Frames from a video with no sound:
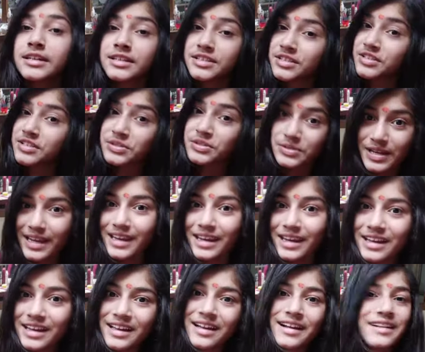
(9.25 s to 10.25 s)
So today
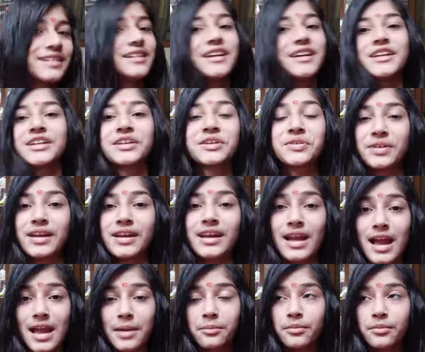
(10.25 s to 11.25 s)

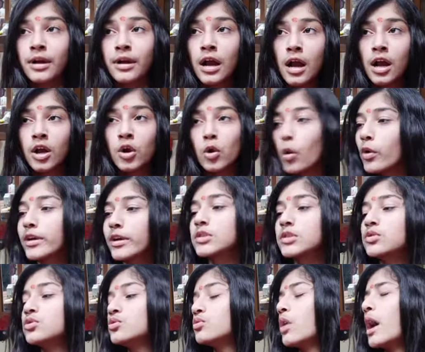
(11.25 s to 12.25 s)
I'm going
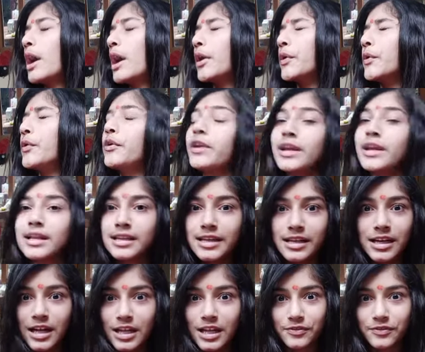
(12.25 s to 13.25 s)
to do a really
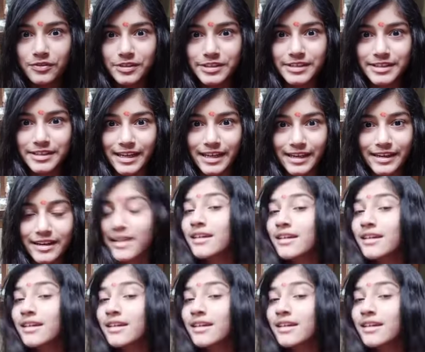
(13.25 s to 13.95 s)
colorful thing.